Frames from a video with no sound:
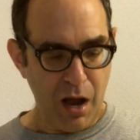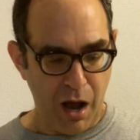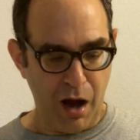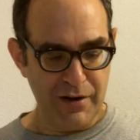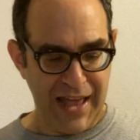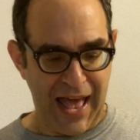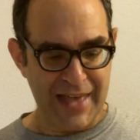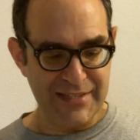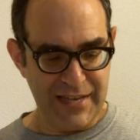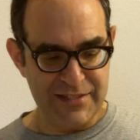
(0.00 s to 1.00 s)
art
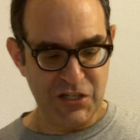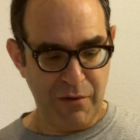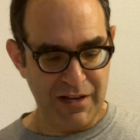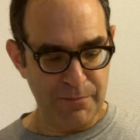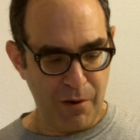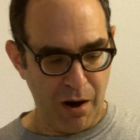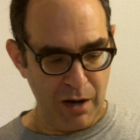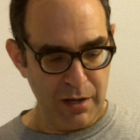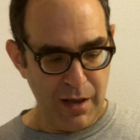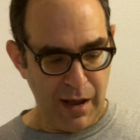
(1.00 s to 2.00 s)
as an integrated
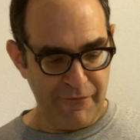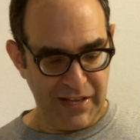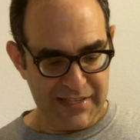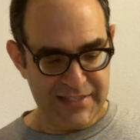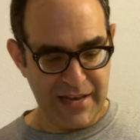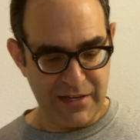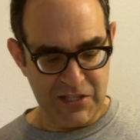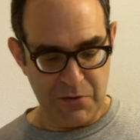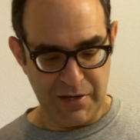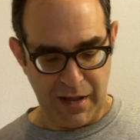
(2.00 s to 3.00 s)
part of an
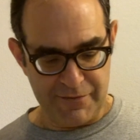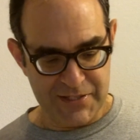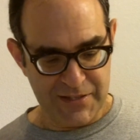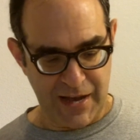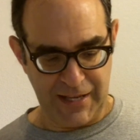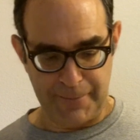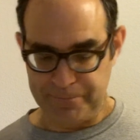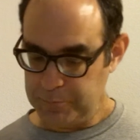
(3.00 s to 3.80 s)
extended unit of study.